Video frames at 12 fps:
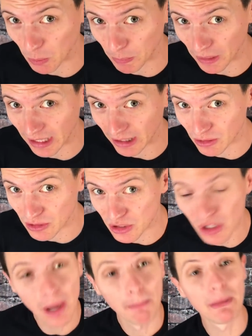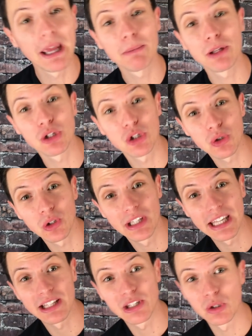your players? Maybe you should
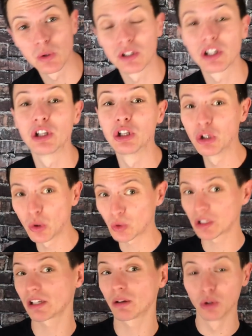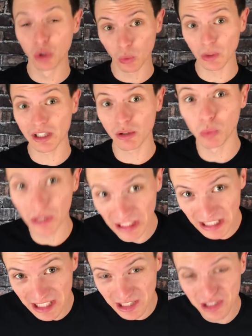look into the newly
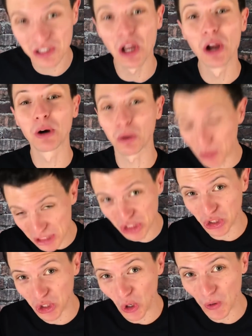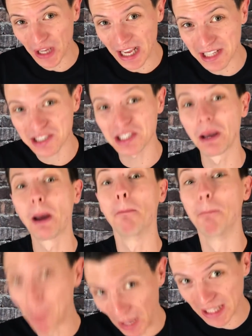released Creature Codex
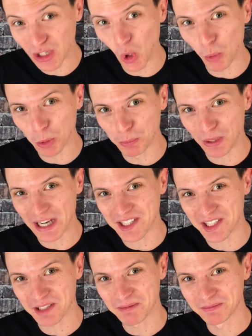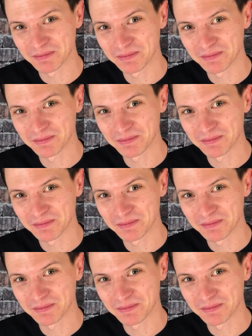by Kobold Press.